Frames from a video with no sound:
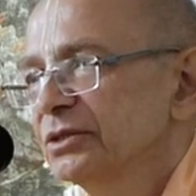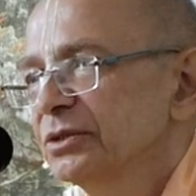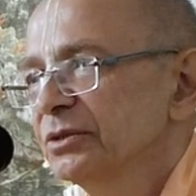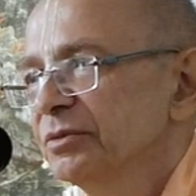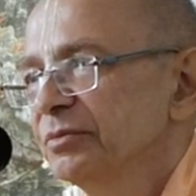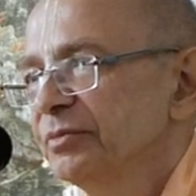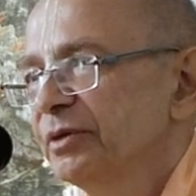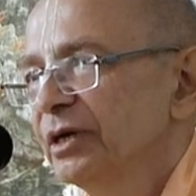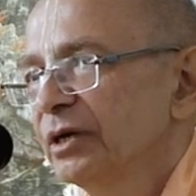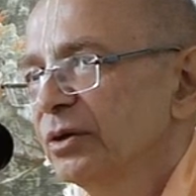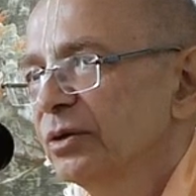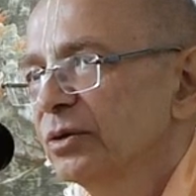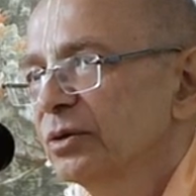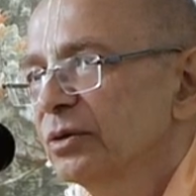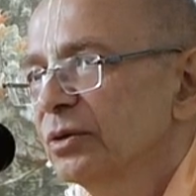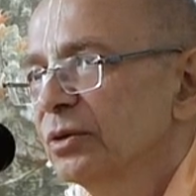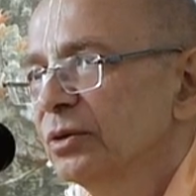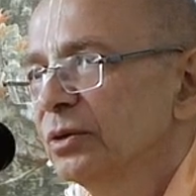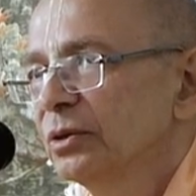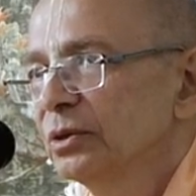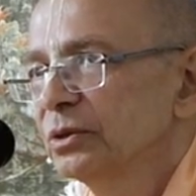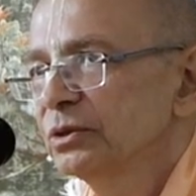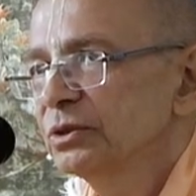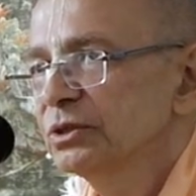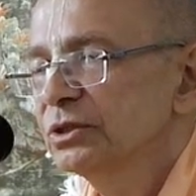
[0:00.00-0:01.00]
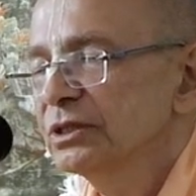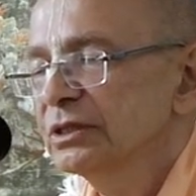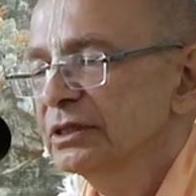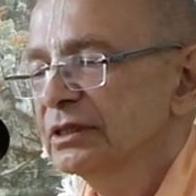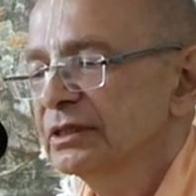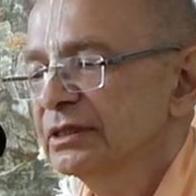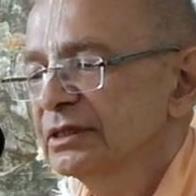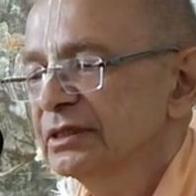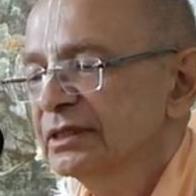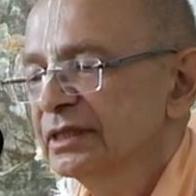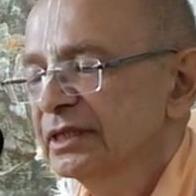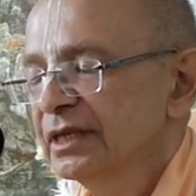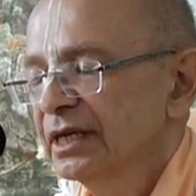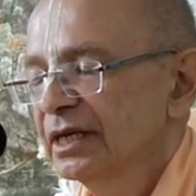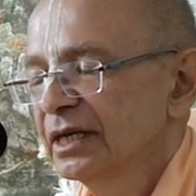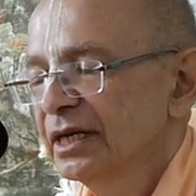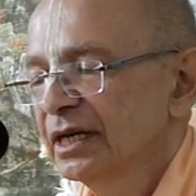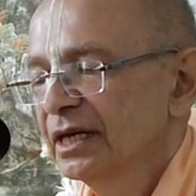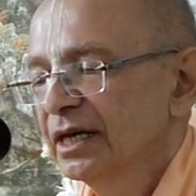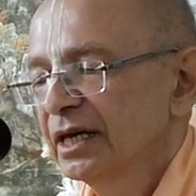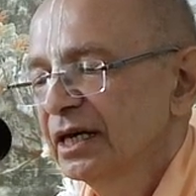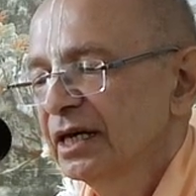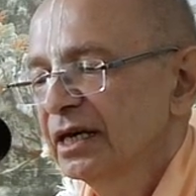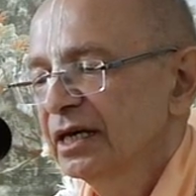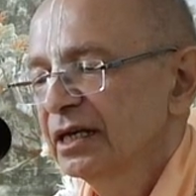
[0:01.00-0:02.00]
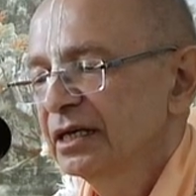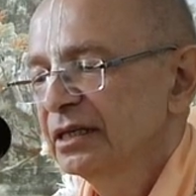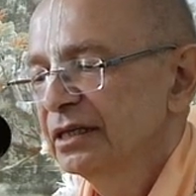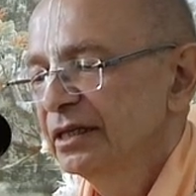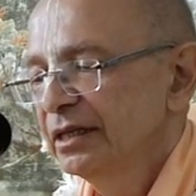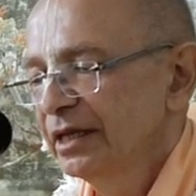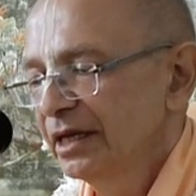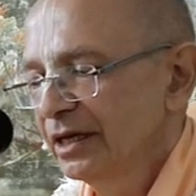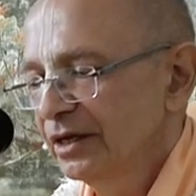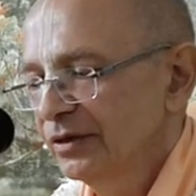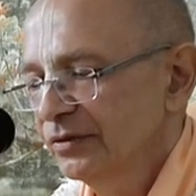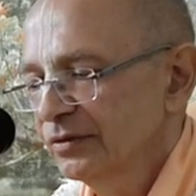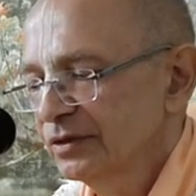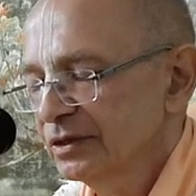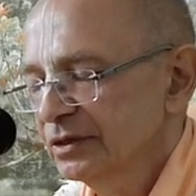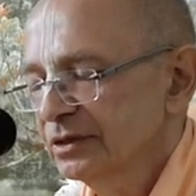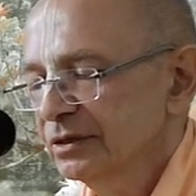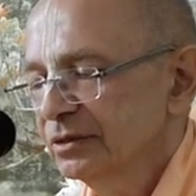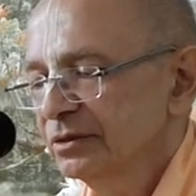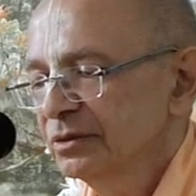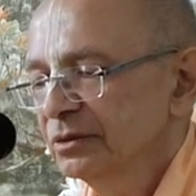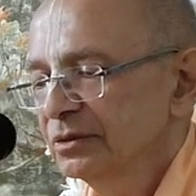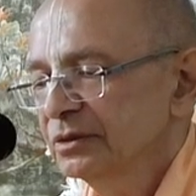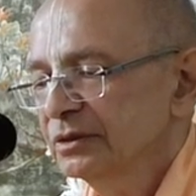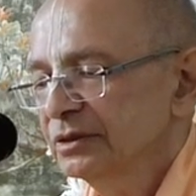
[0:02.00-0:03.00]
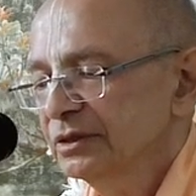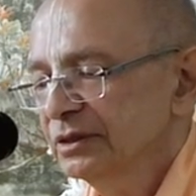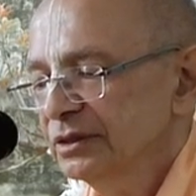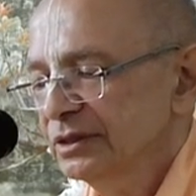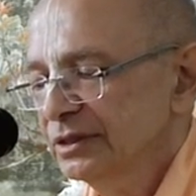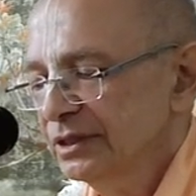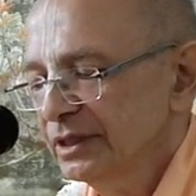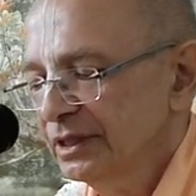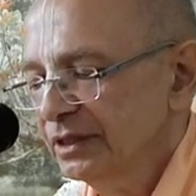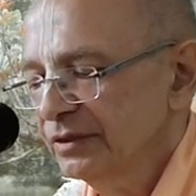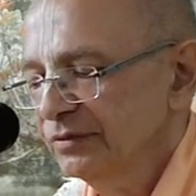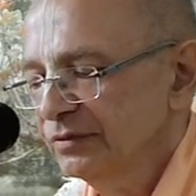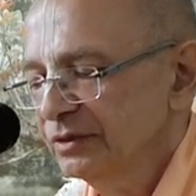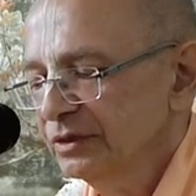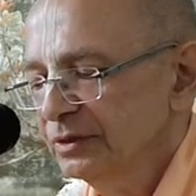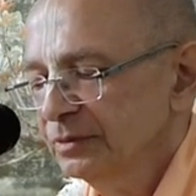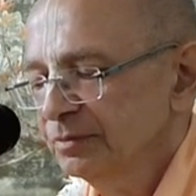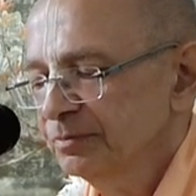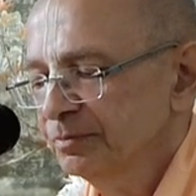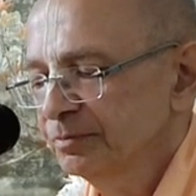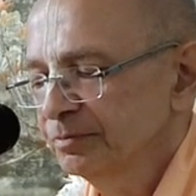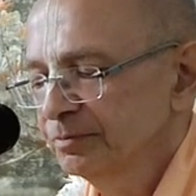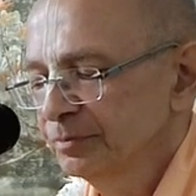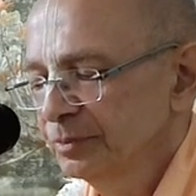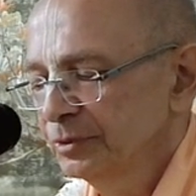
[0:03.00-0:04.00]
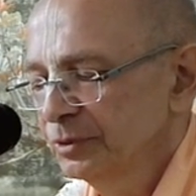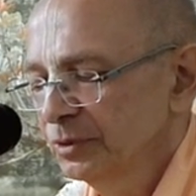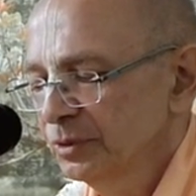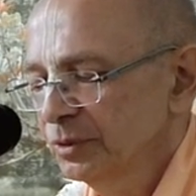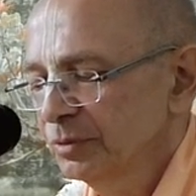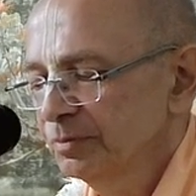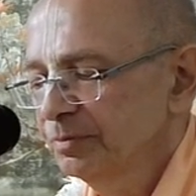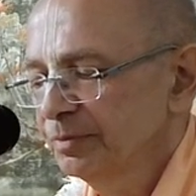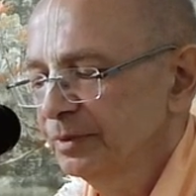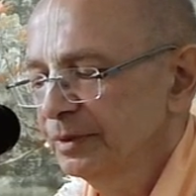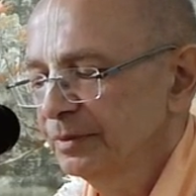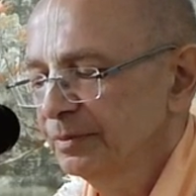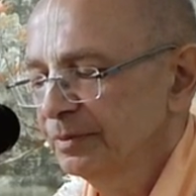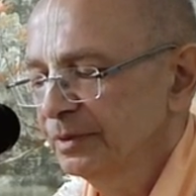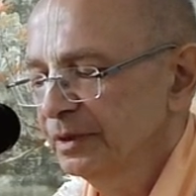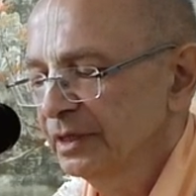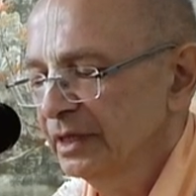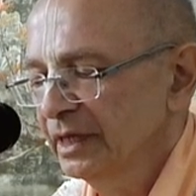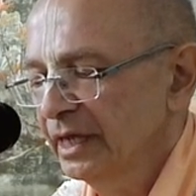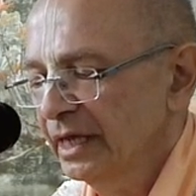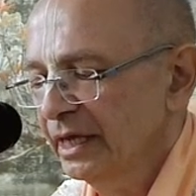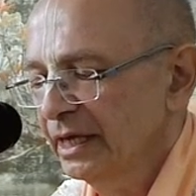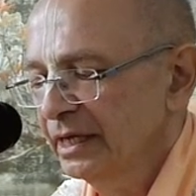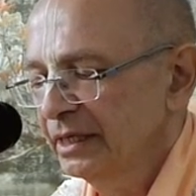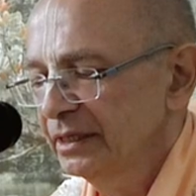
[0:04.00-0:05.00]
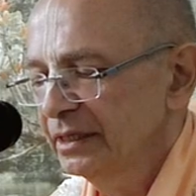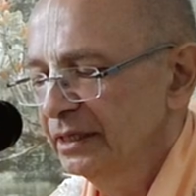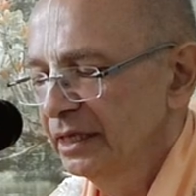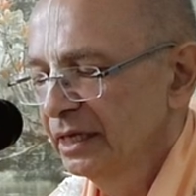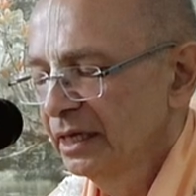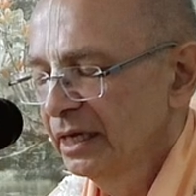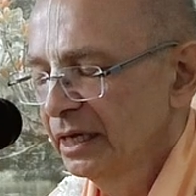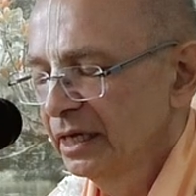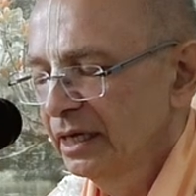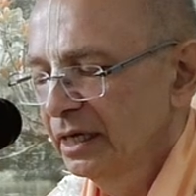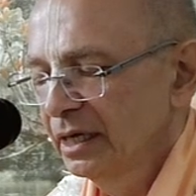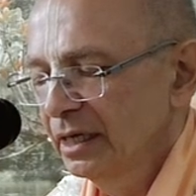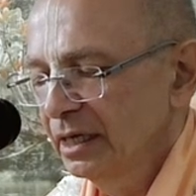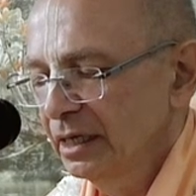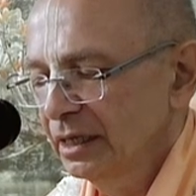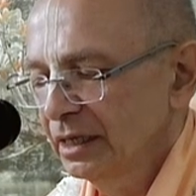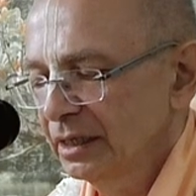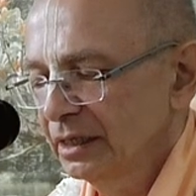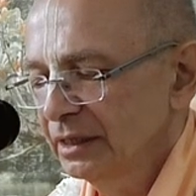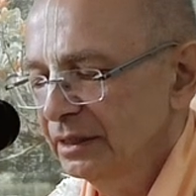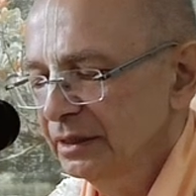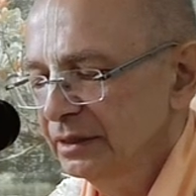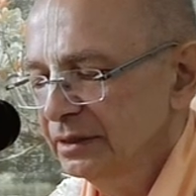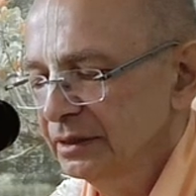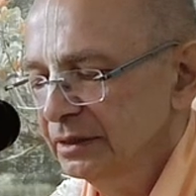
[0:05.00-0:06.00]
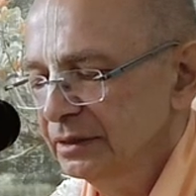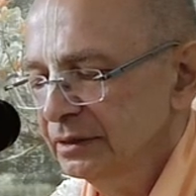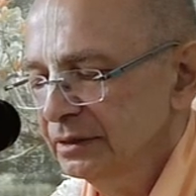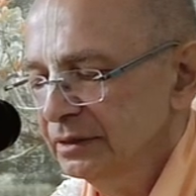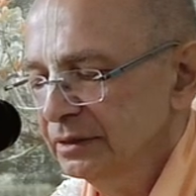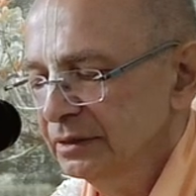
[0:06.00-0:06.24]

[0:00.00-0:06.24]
should be our conscious endeavor, to associate with pure people and uh,